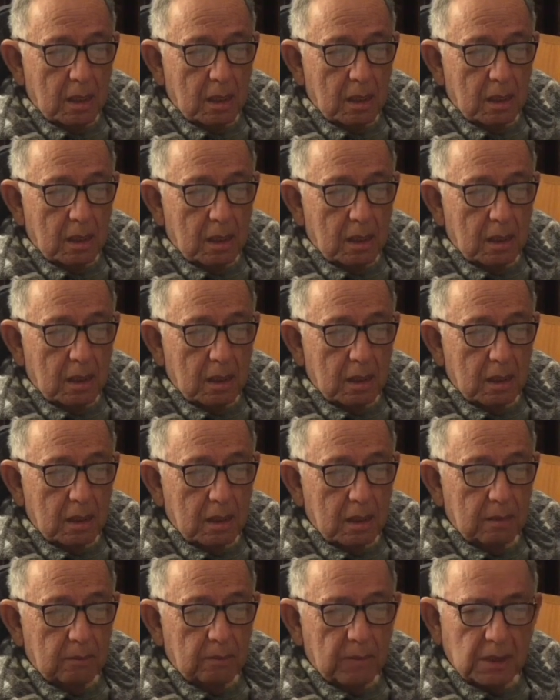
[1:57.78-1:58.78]
Uh,
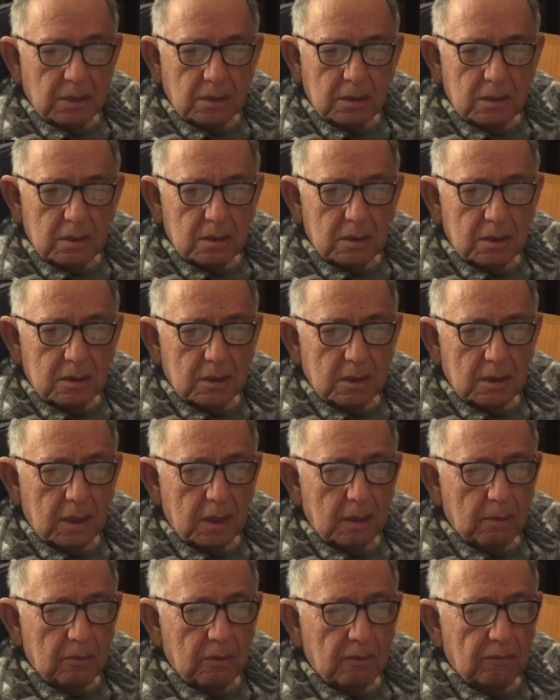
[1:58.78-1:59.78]
it mentions the
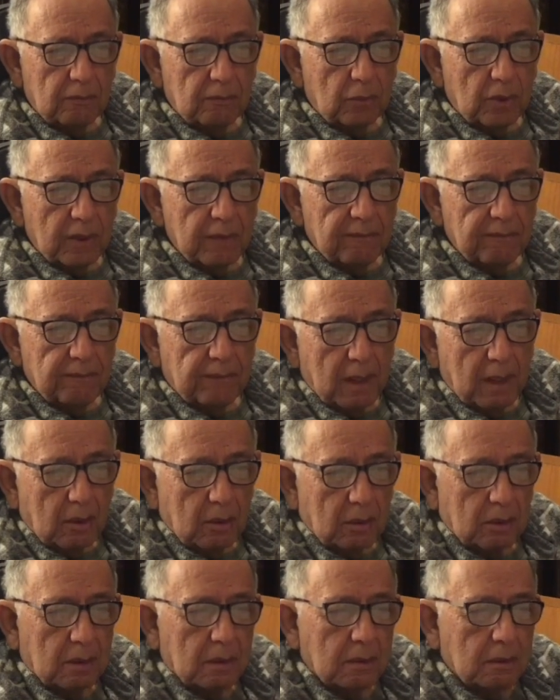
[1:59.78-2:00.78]
name of Ray
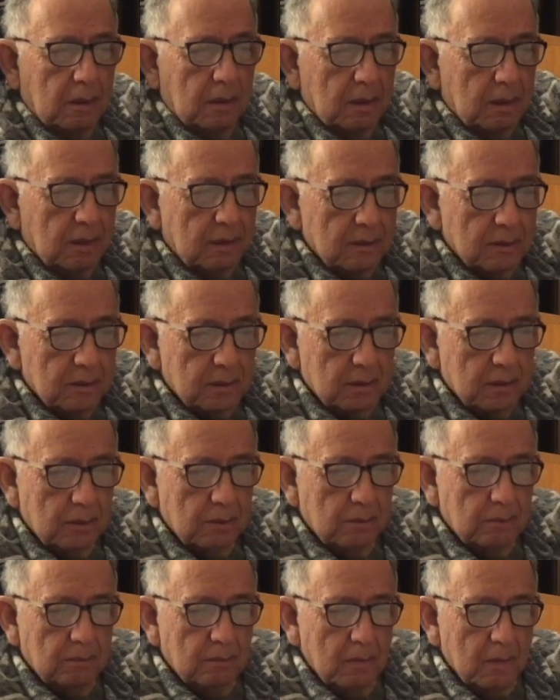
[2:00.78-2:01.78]
Fowler. So